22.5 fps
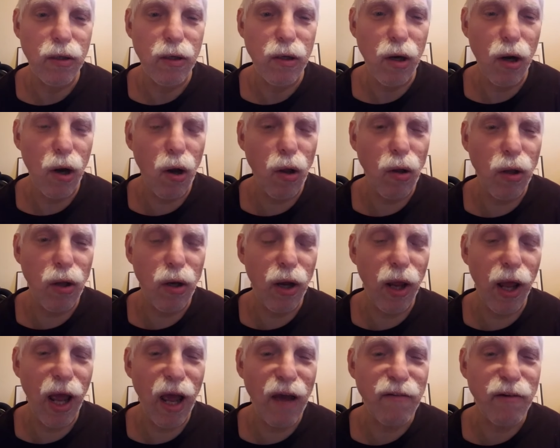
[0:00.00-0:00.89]
only to
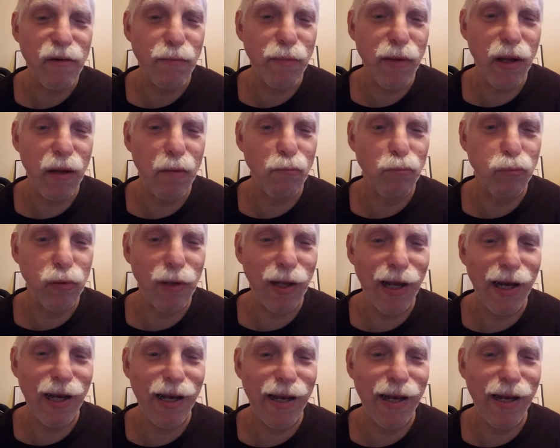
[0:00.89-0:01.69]
have it being bled